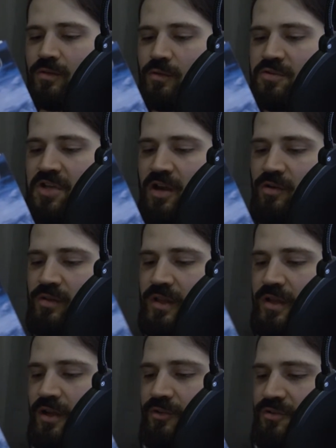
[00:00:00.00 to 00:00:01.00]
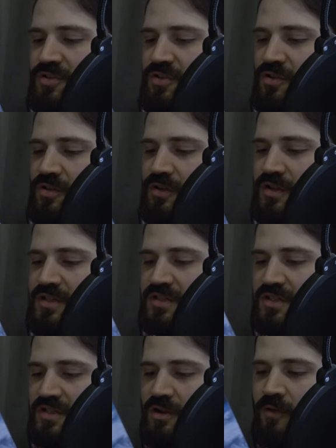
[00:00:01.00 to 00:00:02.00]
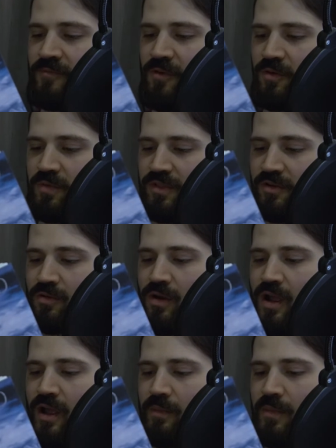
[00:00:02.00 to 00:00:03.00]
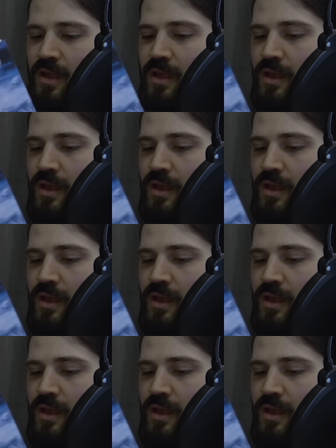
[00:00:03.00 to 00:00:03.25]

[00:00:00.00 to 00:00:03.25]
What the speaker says: who generally understood his discomfort with a crime,